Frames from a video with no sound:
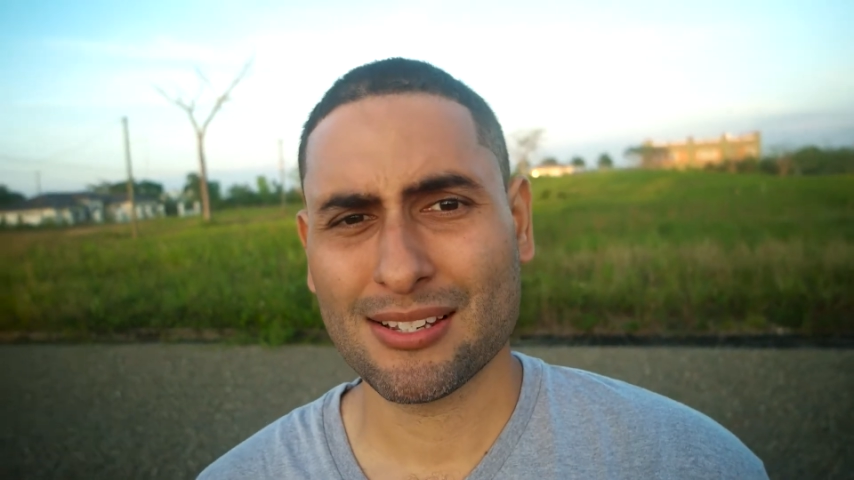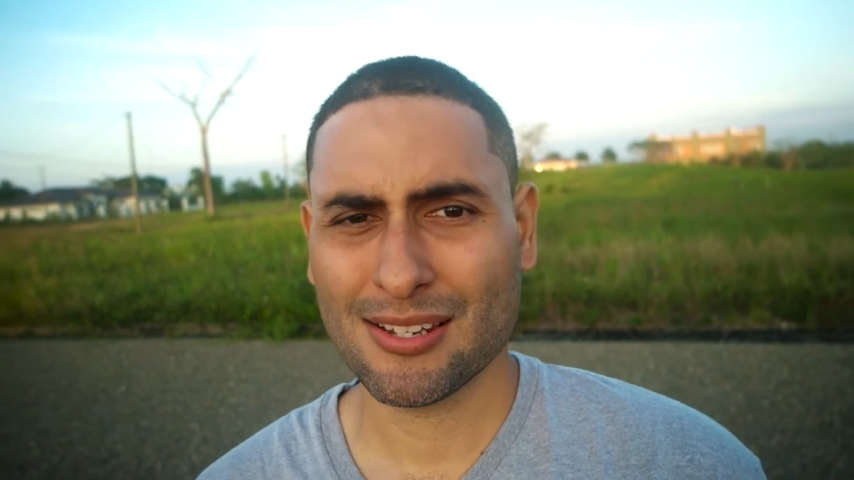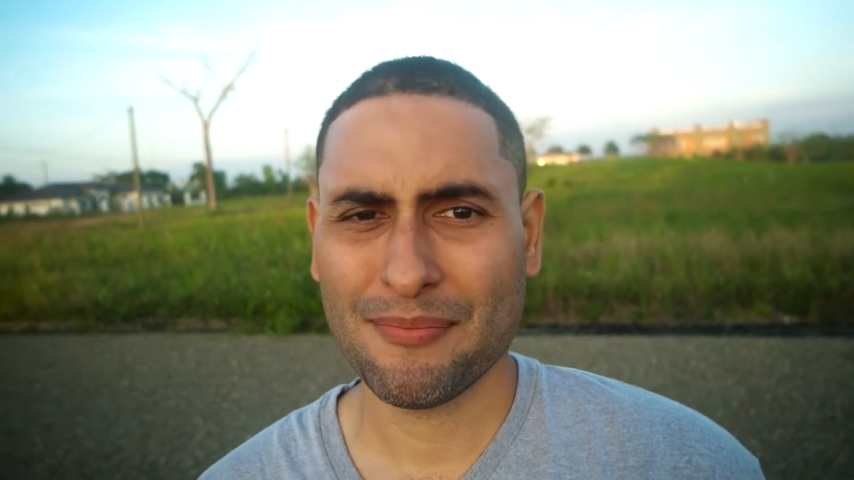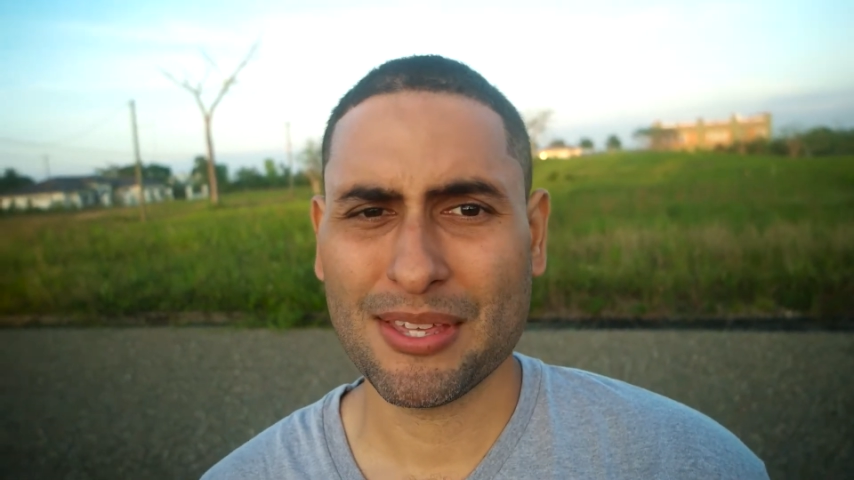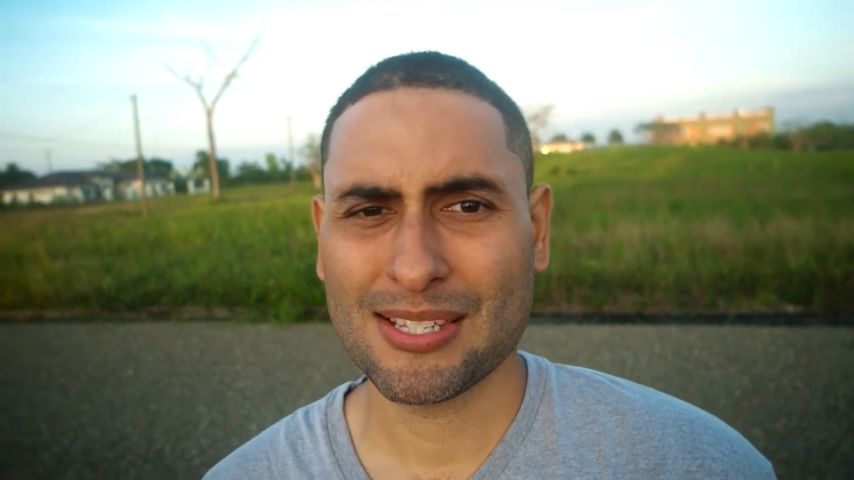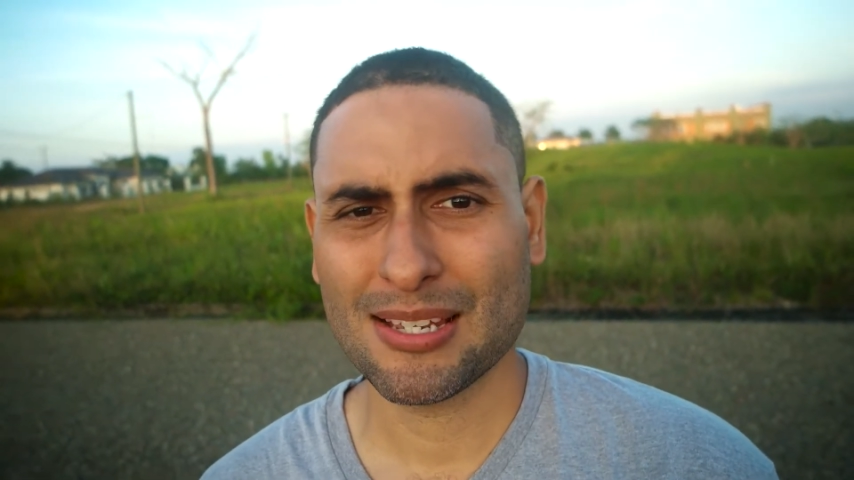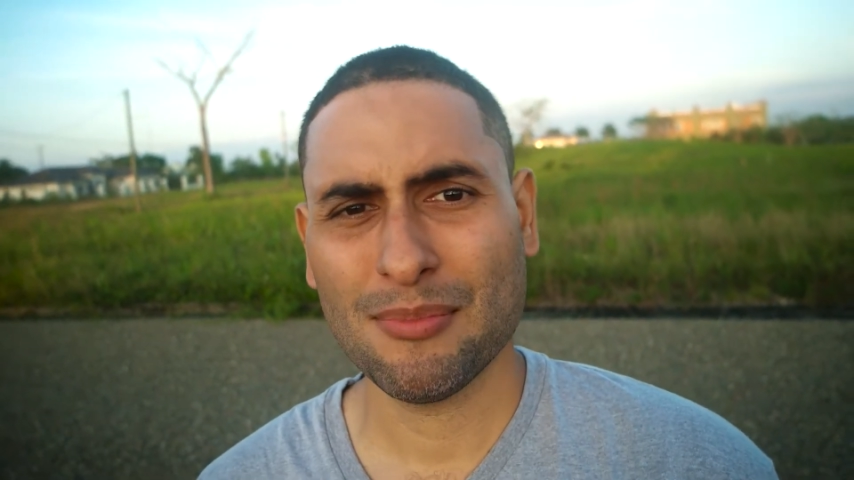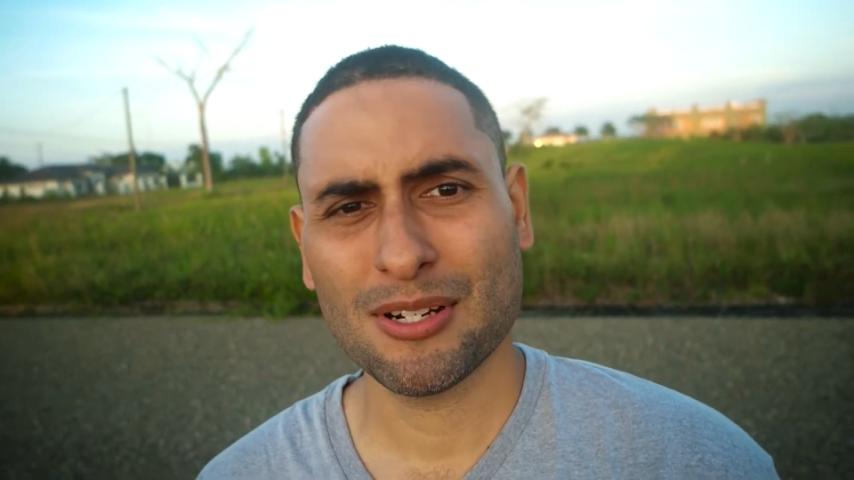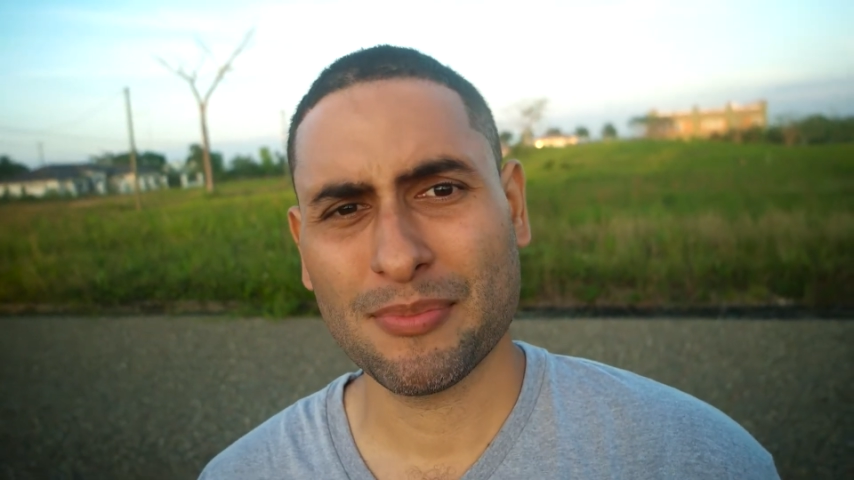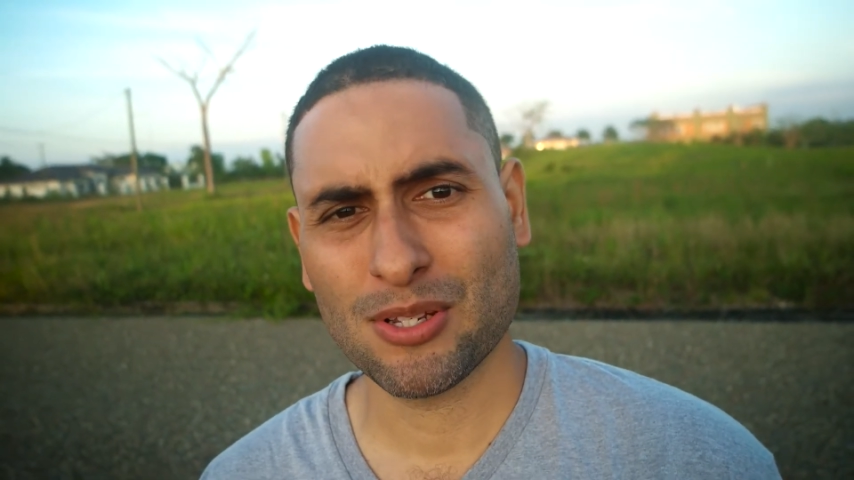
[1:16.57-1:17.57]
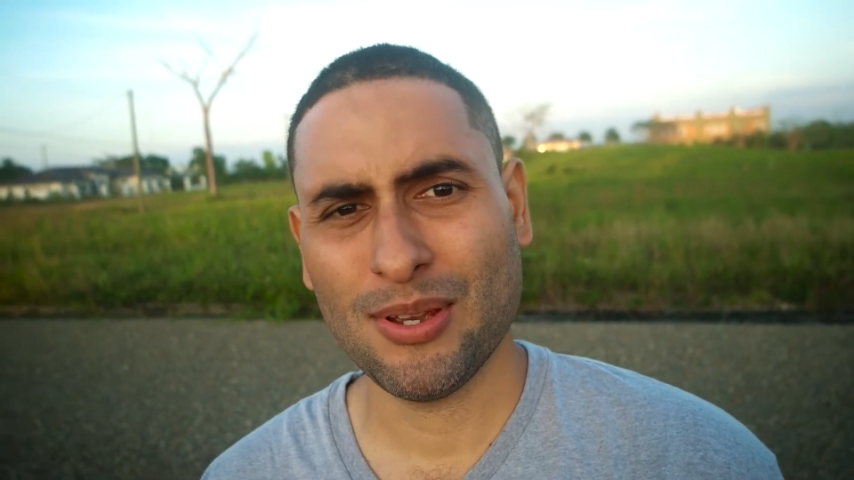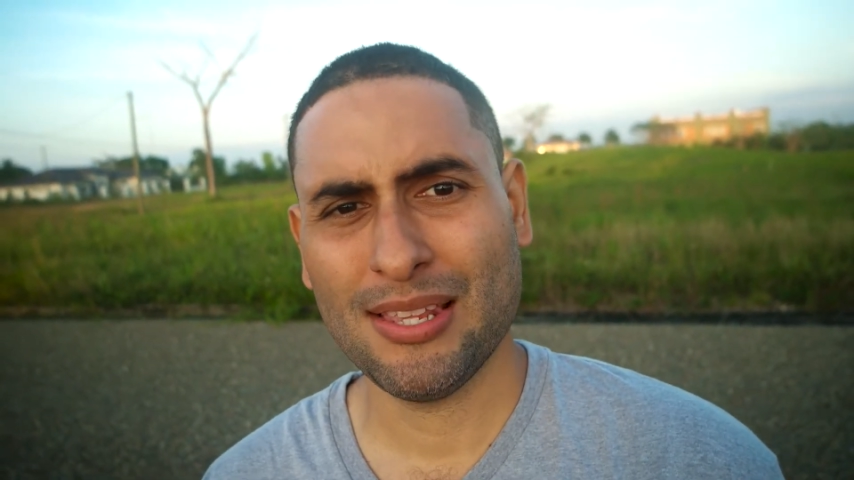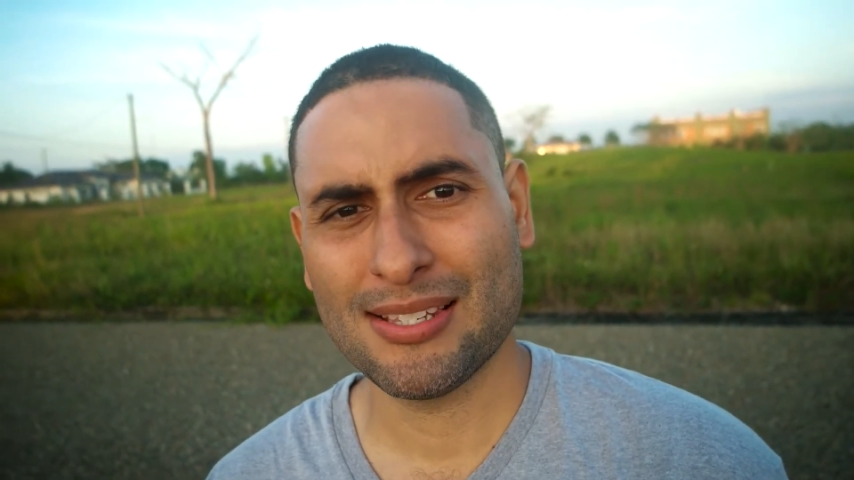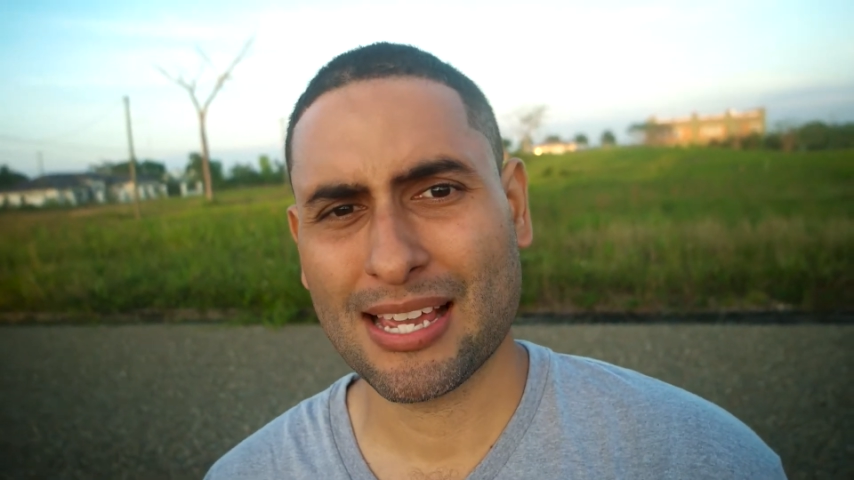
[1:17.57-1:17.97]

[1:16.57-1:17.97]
something similar between these